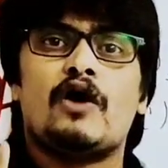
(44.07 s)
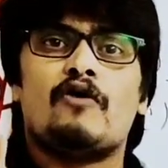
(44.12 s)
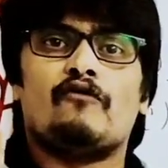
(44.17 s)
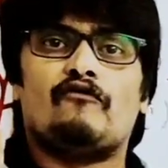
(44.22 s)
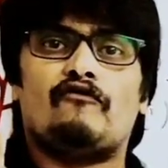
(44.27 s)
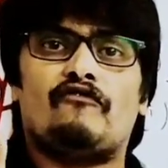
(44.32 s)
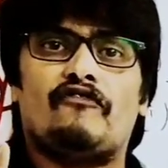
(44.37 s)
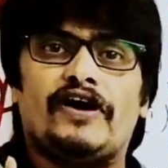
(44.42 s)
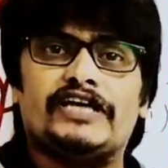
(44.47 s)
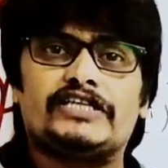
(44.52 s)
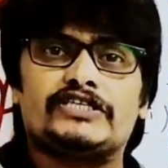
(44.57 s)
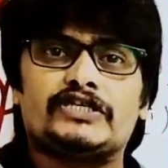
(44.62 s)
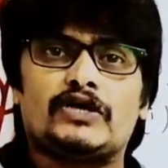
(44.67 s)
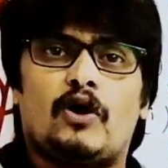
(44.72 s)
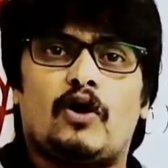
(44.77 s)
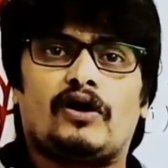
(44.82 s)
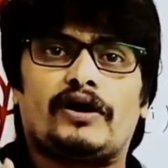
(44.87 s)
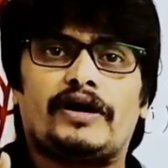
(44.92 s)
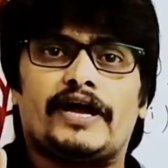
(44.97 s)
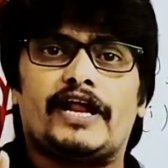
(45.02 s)
wet or
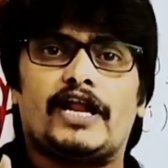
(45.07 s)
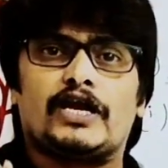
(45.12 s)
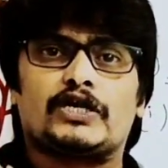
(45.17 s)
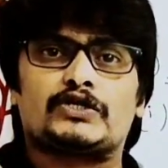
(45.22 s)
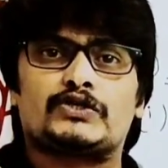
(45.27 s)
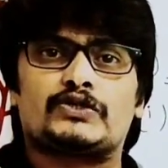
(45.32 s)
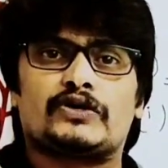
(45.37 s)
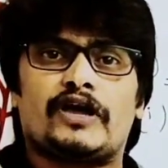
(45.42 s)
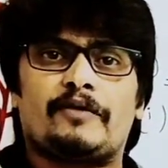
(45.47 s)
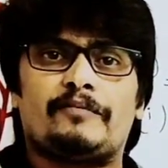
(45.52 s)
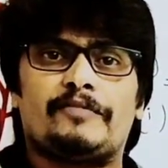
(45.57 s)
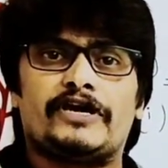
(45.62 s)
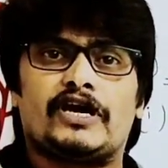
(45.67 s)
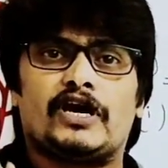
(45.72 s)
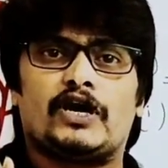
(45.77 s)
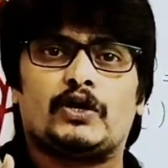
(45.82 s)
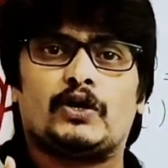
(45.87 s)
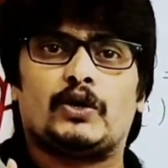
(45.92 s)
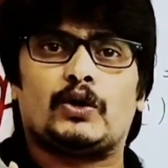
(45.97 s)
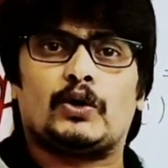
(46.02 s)
electrochemical
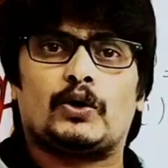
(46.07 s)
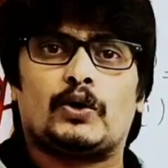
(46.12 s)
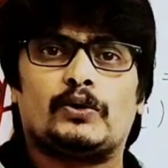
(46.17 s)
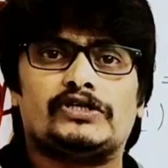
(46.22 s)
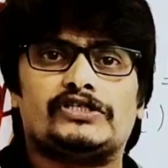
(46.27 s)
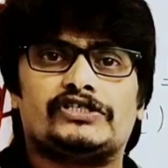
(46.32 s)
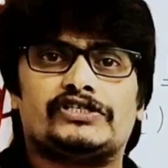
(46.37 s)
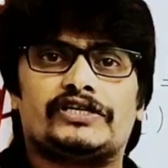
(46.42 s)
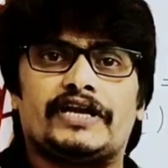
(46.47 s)
corrosion